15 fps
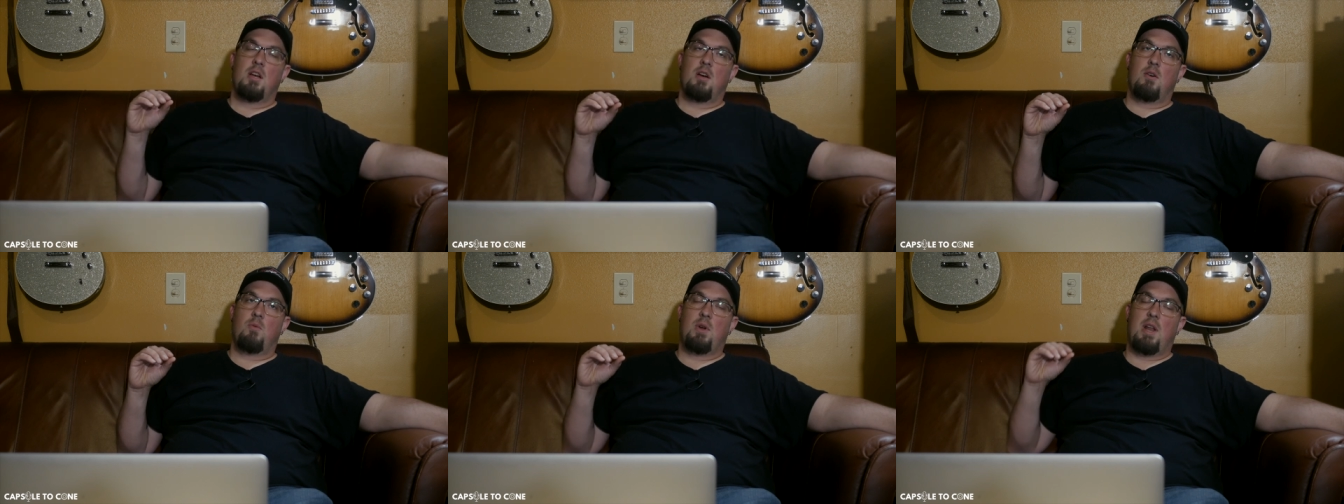
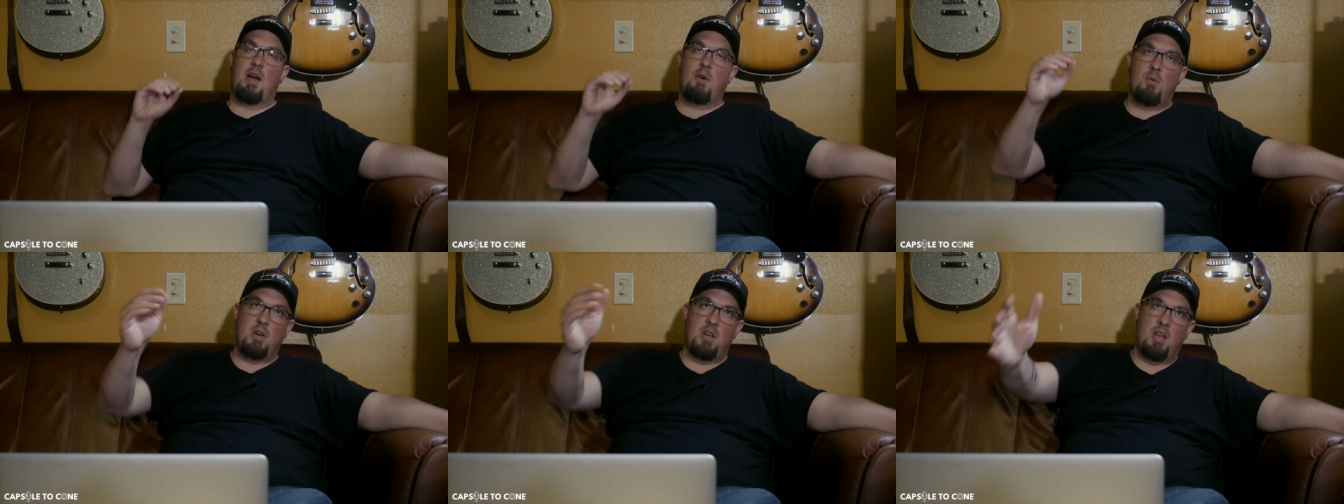What I
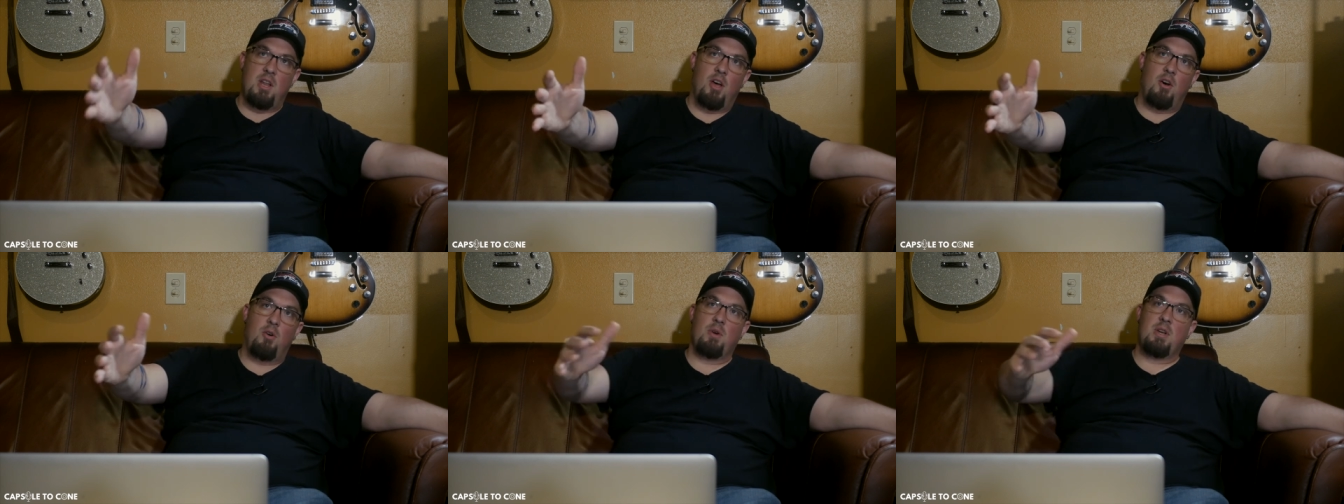want to
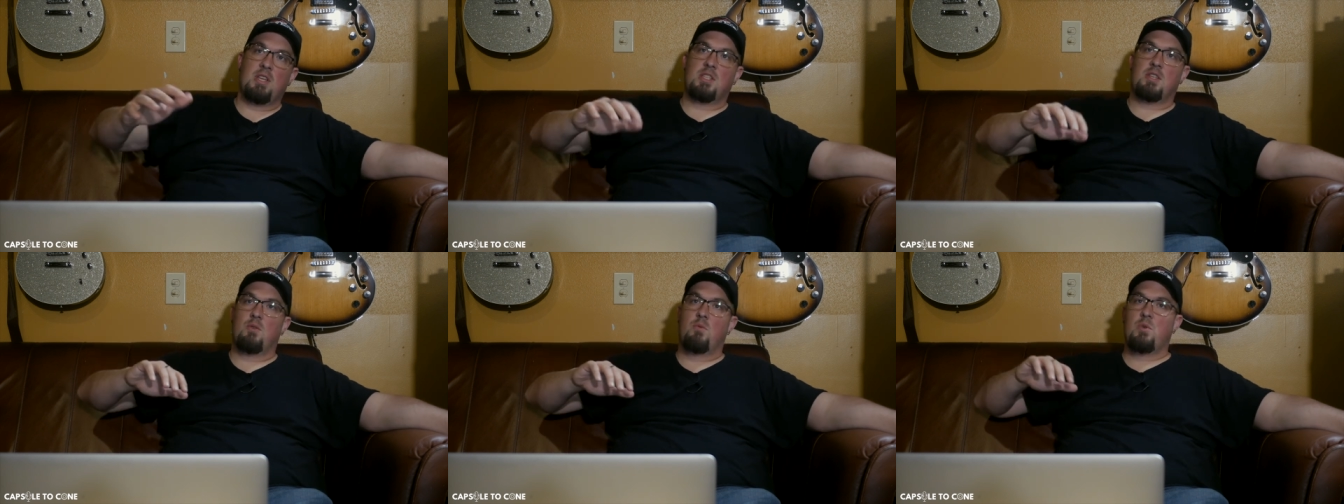know
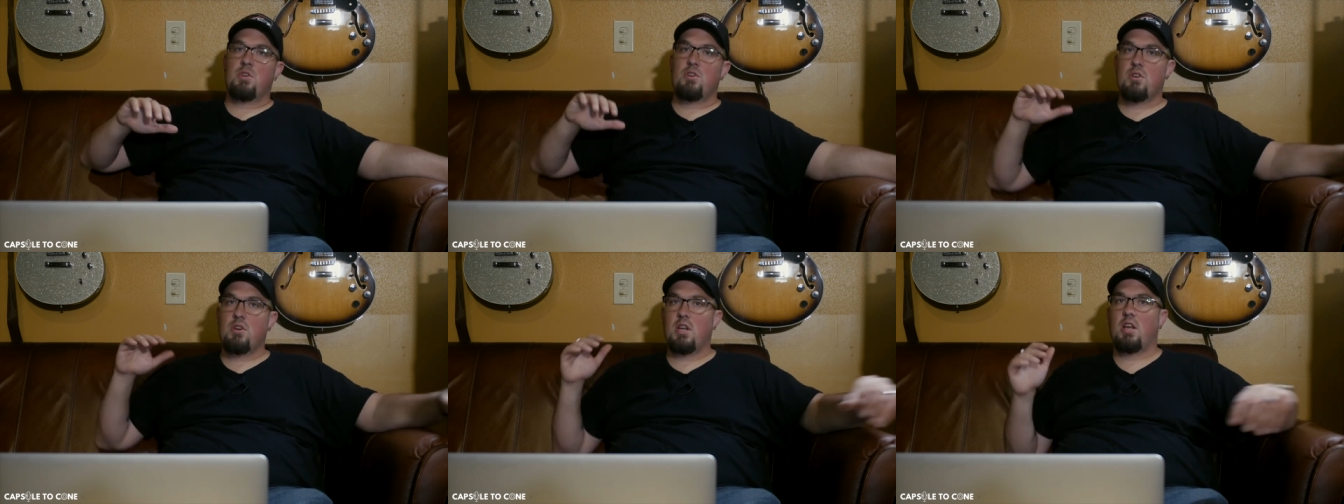is when
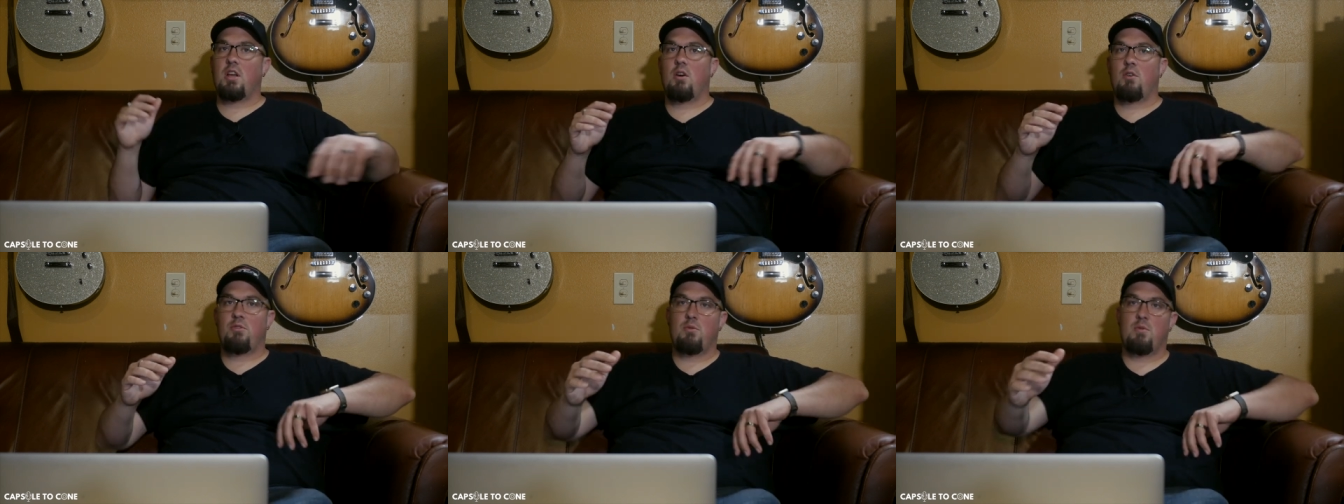you're going to
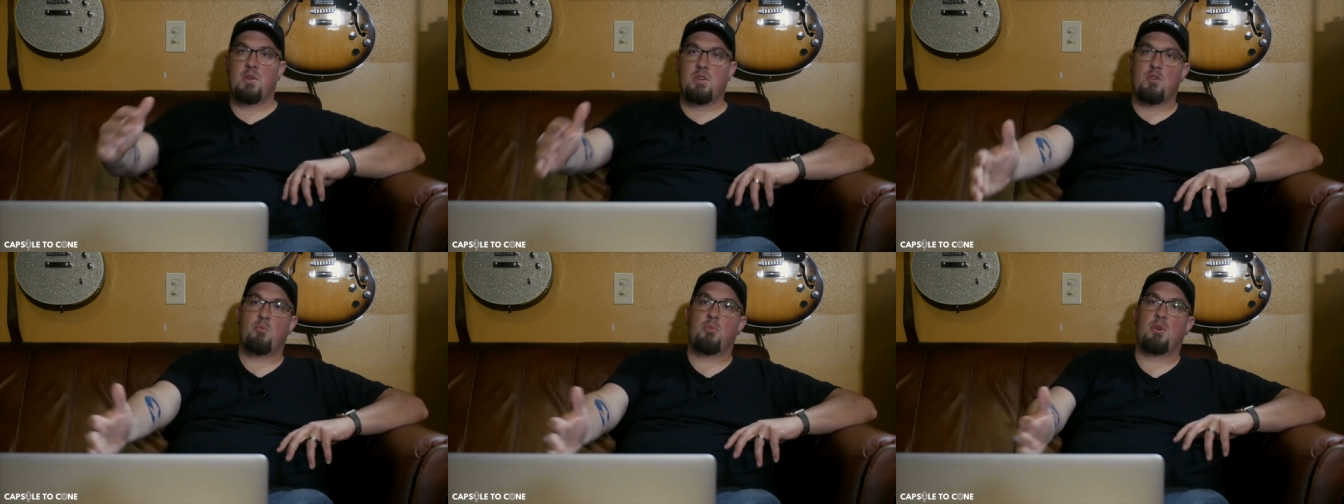go through and
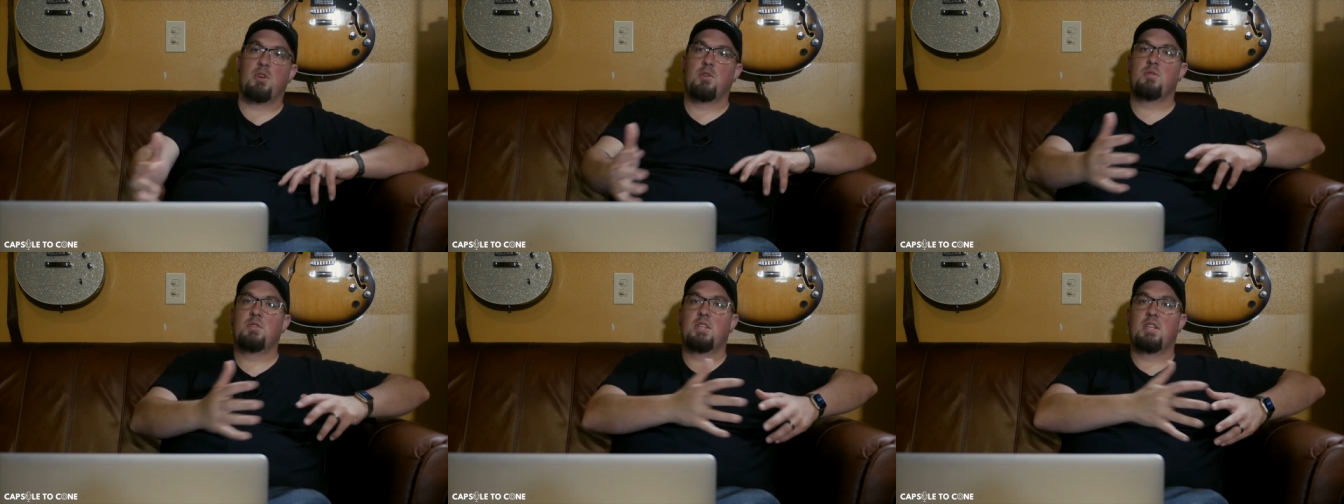you're
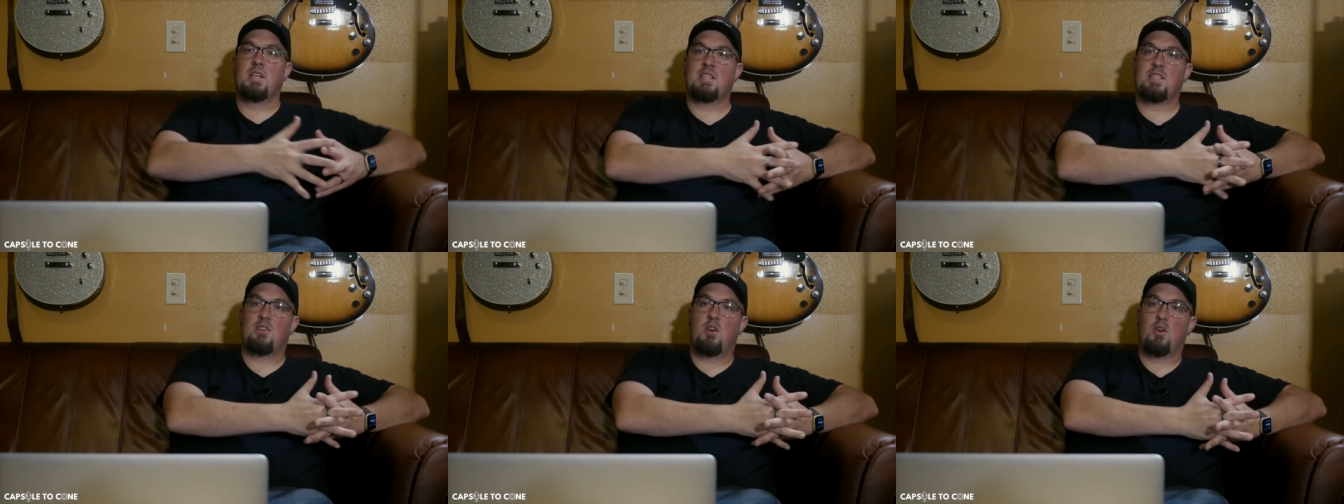producing a
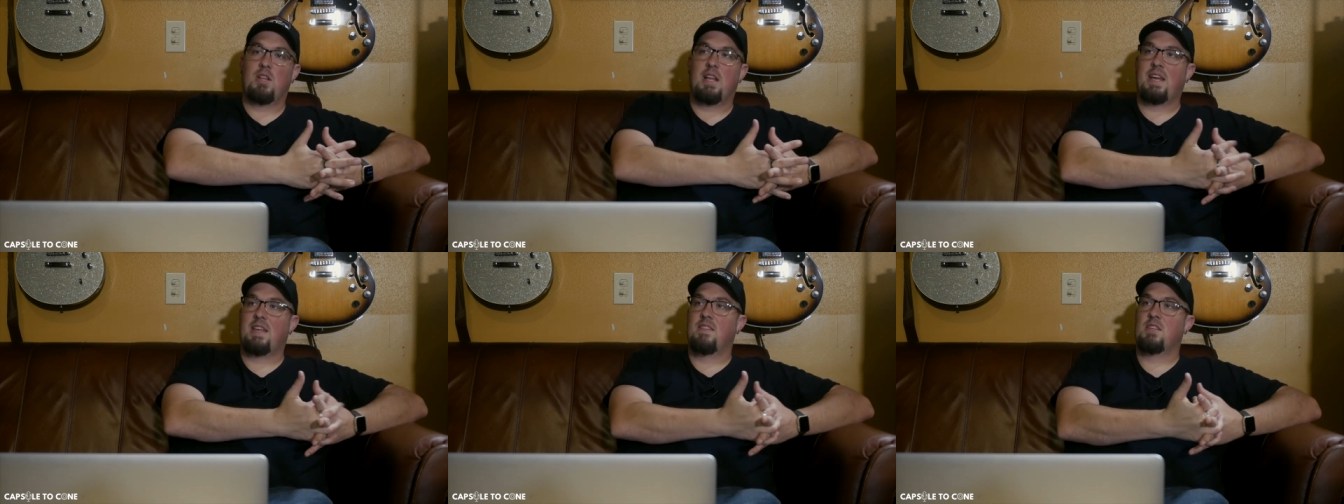song
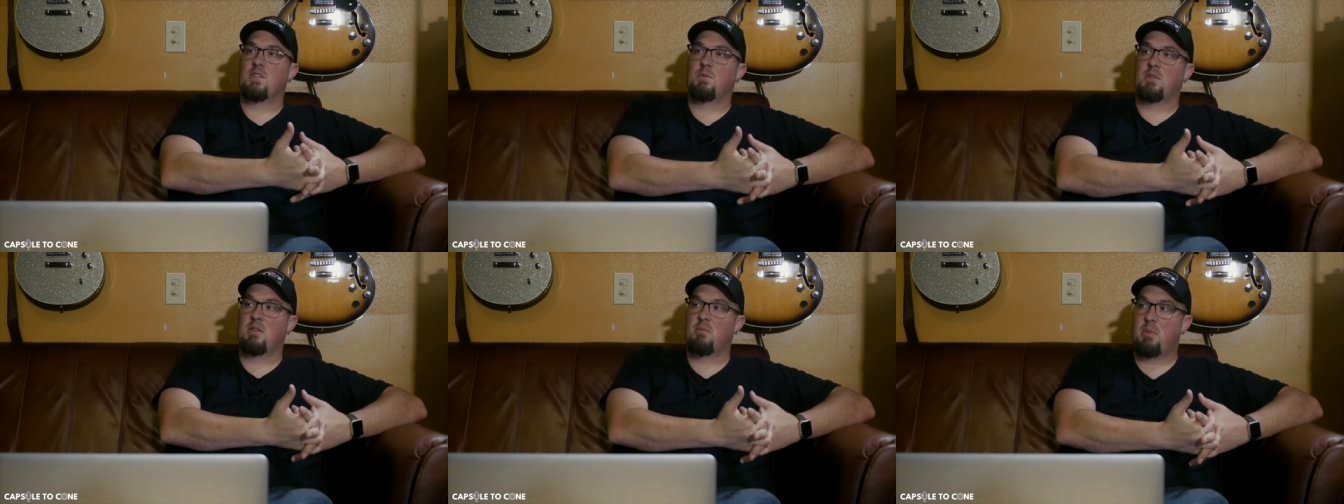like this
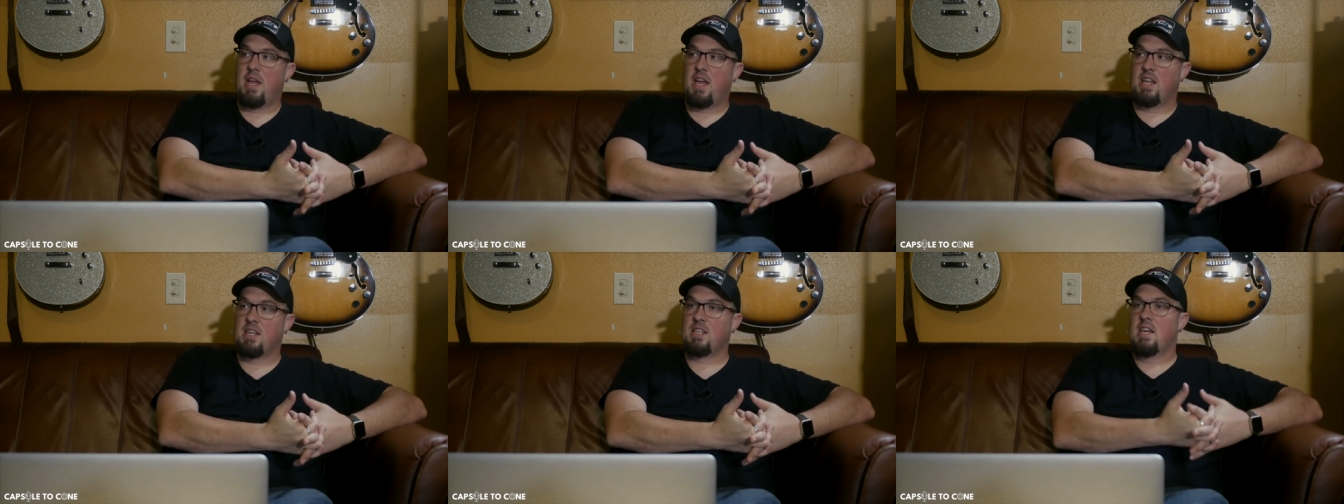with a
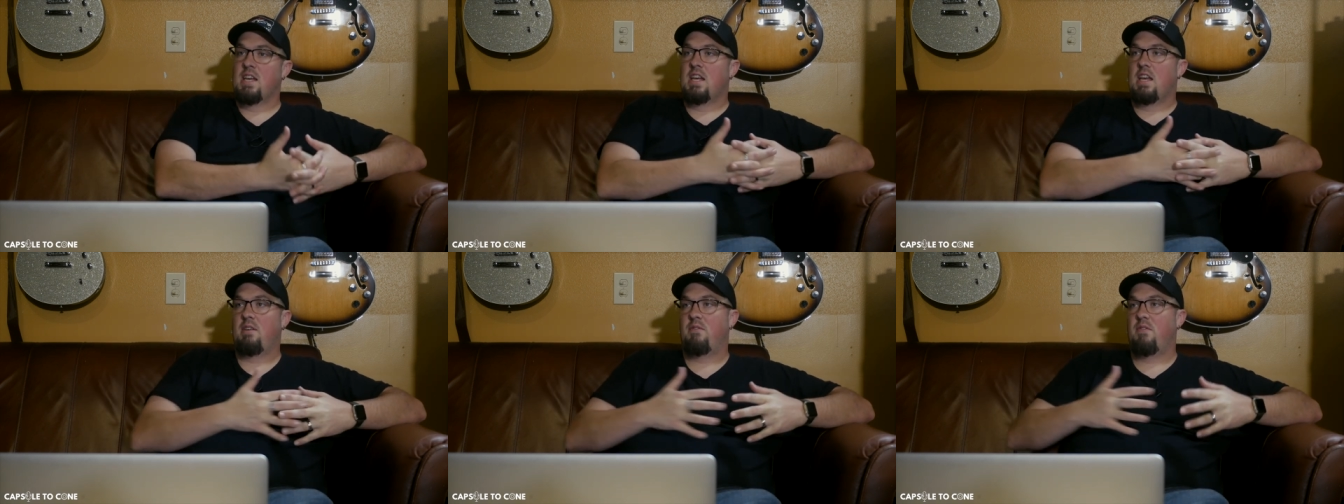band,
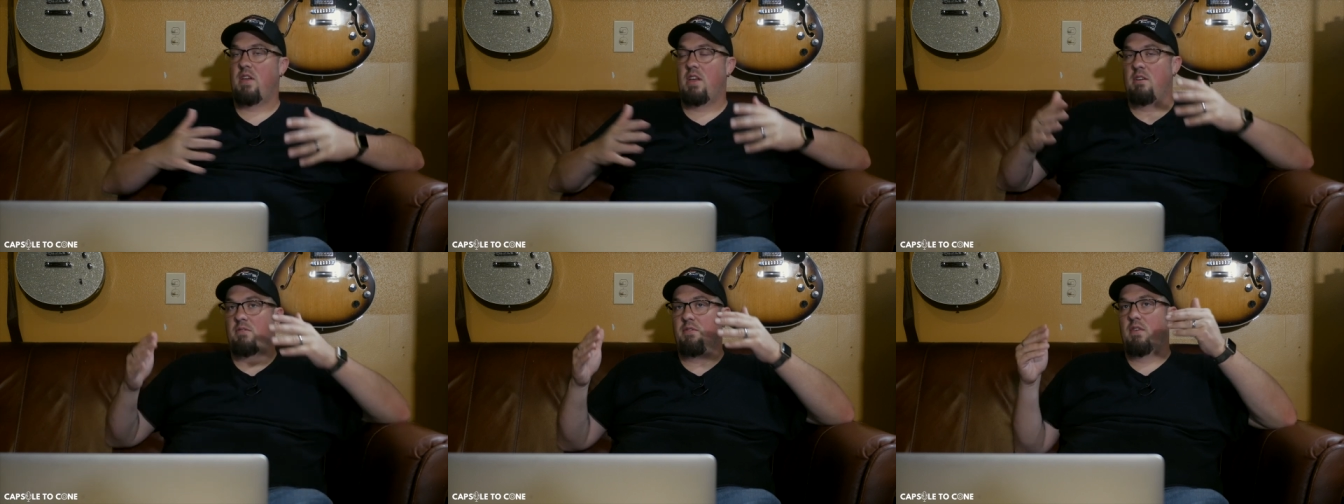if
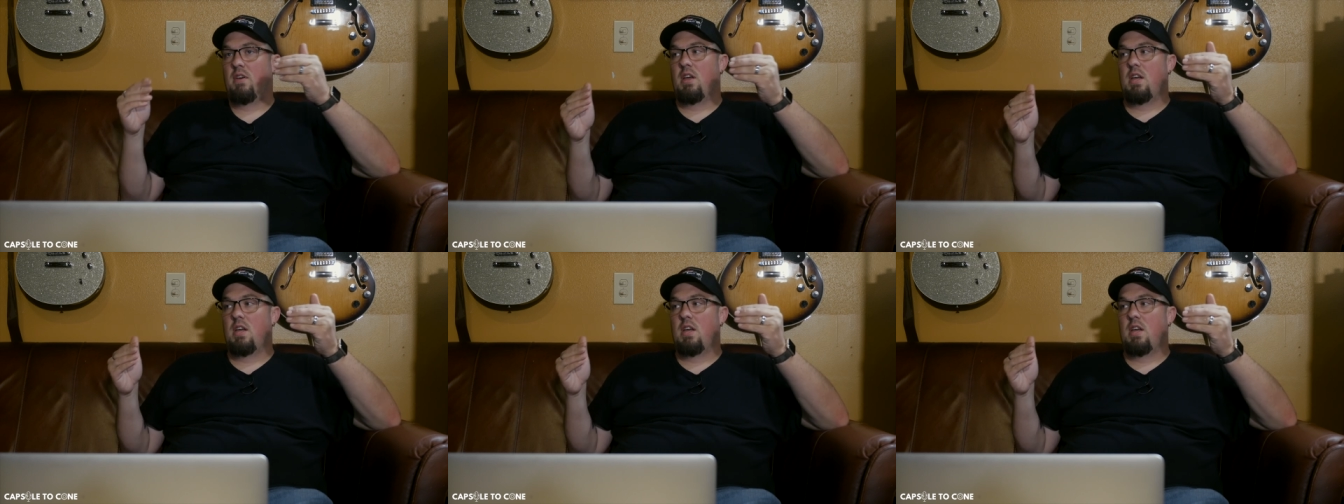if